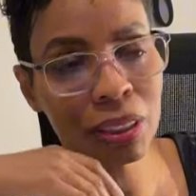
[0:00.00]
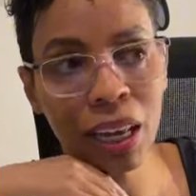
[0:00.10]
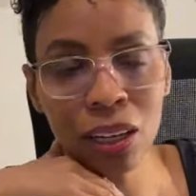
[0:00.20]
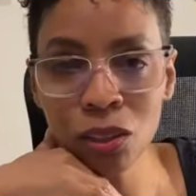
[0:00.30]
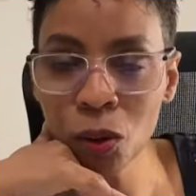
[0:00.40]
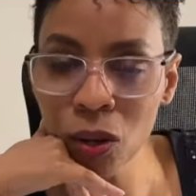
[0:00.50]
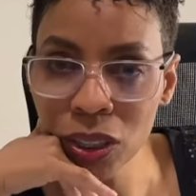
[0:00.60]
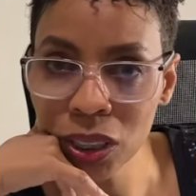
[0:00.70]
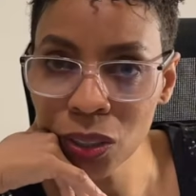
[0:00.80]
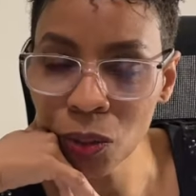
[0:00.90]
like, Laura,
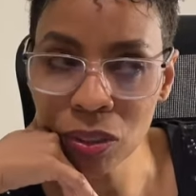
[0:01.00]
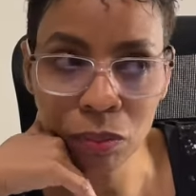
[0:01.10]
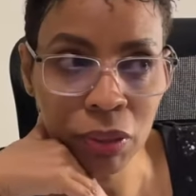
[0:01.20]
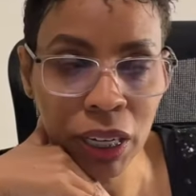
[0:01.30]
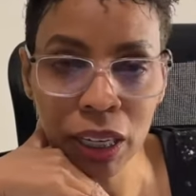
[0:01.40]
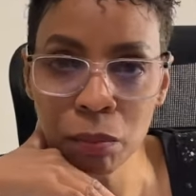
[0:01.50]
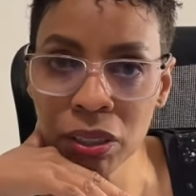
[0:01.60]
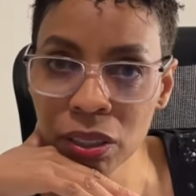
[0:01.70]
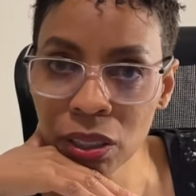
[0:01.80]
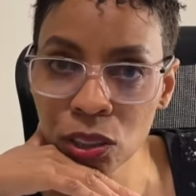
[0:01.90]
she told this man he
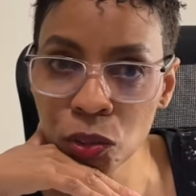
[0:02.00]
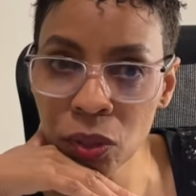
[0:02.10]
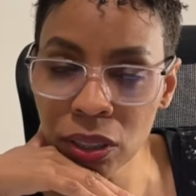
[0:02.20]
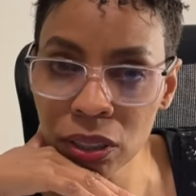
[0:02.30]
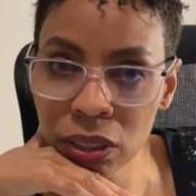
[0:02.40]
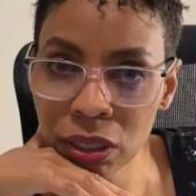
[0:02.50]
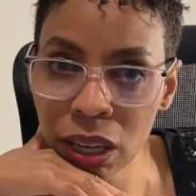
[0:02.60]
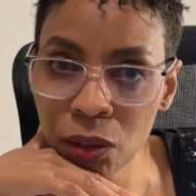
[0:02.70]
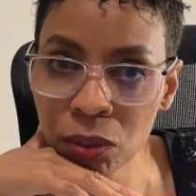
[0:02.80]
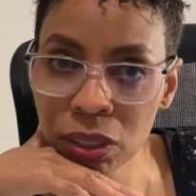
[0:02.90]
been done stressed
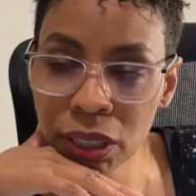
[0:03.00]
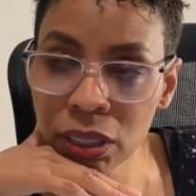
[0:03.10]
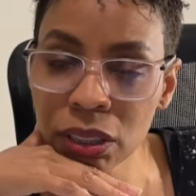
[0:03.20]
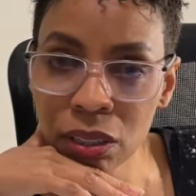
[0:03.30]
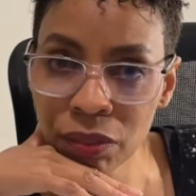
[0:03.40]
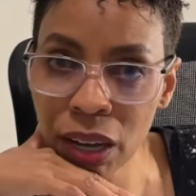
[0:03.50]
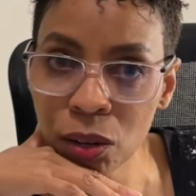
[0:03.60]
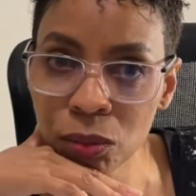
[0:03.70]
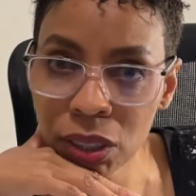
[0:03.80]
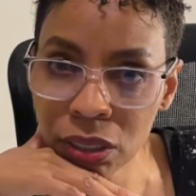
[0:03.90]
himself
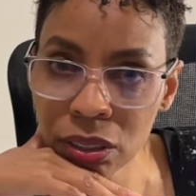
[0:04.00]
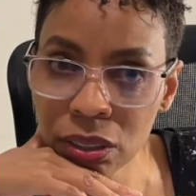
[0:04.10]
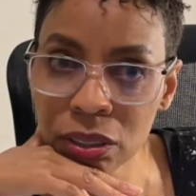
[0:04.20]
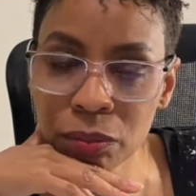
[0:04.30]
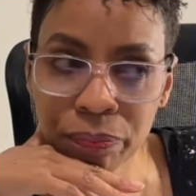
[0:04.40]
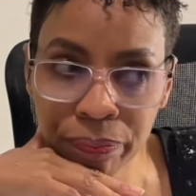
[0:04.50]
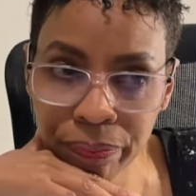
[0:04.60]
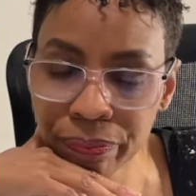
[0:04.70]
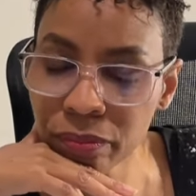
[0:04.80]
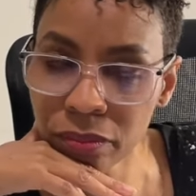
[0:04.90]
out into,
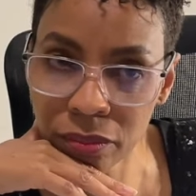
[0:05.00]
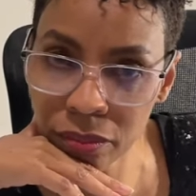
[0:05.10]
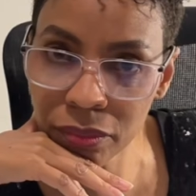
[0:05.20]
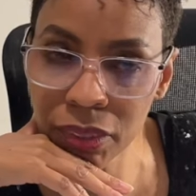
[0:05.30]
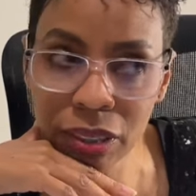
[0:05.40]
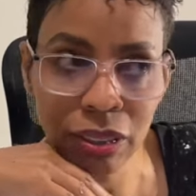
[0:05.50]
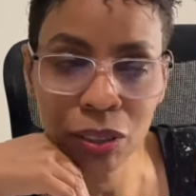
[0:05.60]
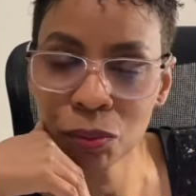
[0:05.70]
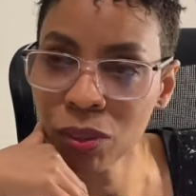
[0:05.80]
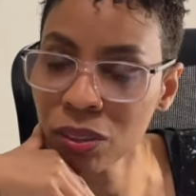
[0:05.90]
and I
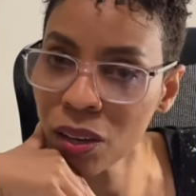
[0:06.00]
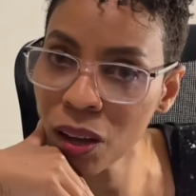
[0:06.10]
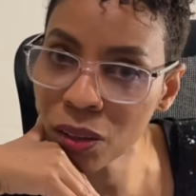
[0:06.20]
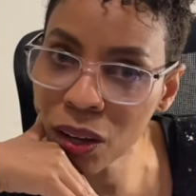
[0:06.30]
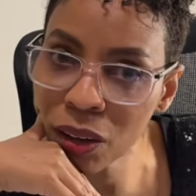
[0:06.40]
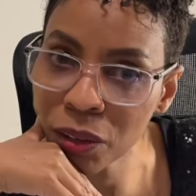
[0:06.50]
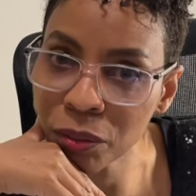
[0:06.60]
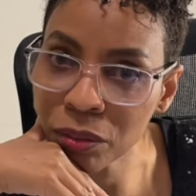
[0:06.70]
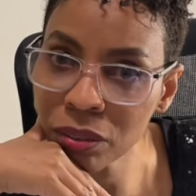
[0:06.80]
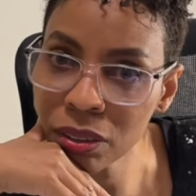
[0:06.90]
said, well,
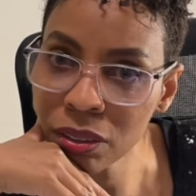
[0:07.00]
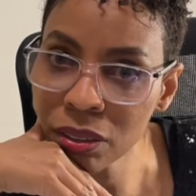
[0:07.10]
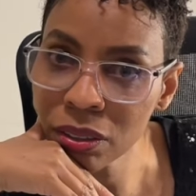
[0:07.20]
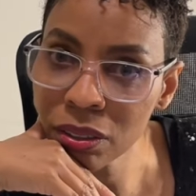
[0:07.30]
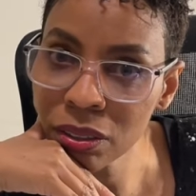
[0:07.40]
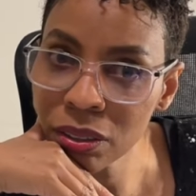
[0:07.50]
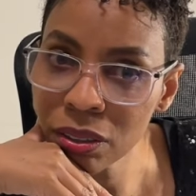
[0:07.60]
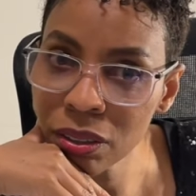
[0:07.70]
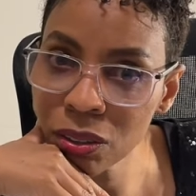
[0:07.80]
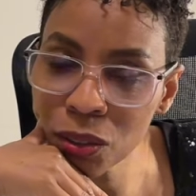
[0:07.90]
doggone,
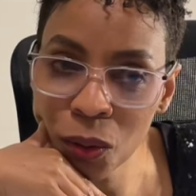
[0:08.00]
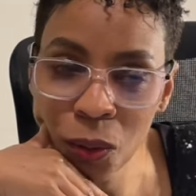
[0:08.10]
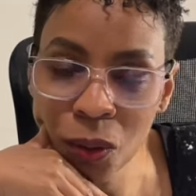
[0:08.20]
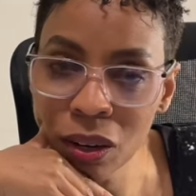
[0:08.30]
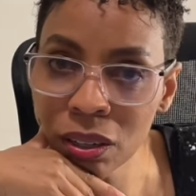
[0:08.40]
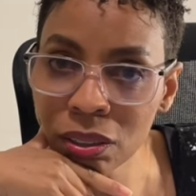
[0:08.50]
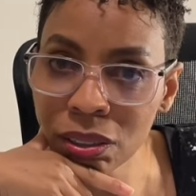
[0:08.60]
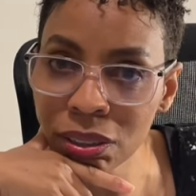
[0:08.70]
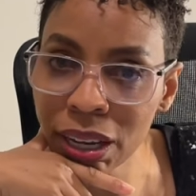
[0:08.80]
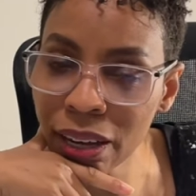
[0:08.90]

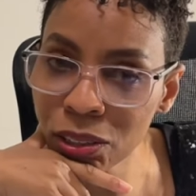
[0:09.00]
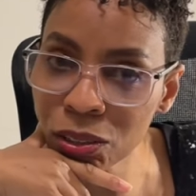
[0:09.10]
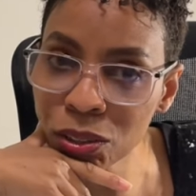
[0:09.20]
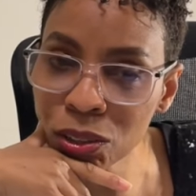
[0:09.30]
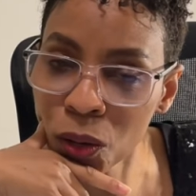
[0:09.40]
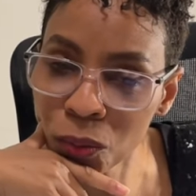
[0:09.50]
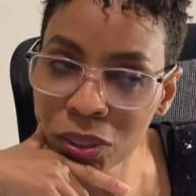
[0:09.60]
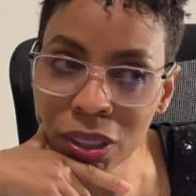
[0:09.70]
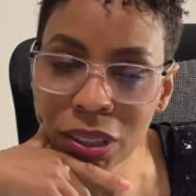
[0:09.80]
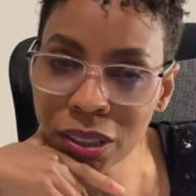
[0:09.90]
Lord, Dr.
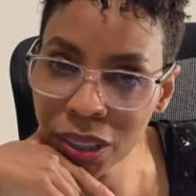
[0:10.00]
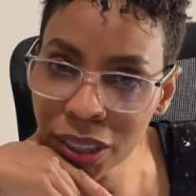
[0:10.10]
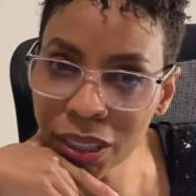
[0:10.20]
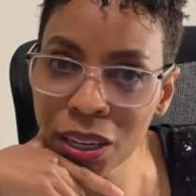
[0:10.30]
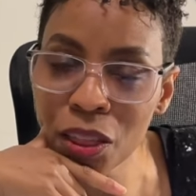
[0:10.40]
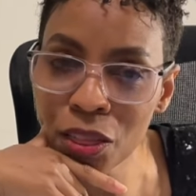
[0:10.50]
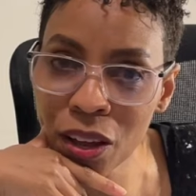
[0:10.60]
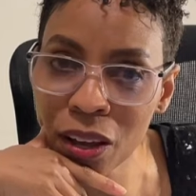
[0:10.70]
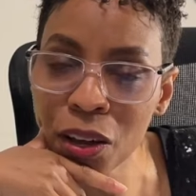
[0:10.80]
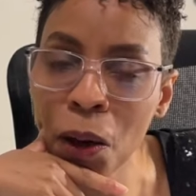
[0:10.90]
Sonya is in
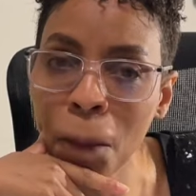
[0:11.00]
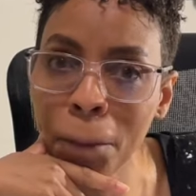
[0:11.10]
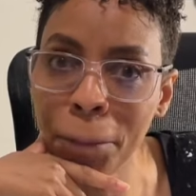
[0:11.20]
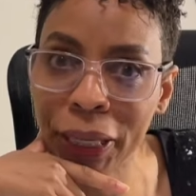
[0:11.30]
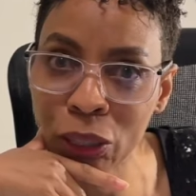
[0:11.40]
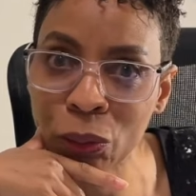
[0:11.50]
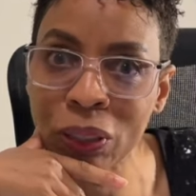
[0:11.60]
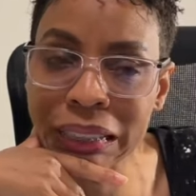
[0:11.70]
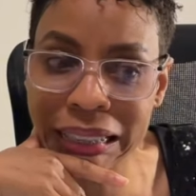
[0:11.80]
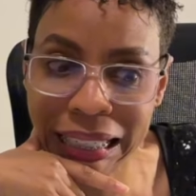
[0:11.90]
the
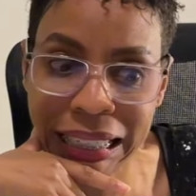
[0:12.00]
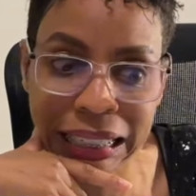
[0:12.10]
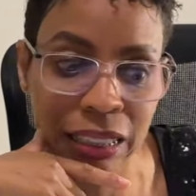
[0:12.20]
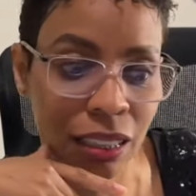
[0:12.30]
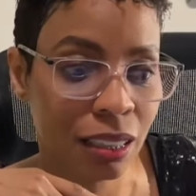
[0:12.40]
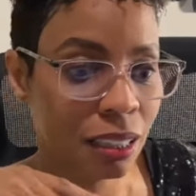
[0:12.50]
building.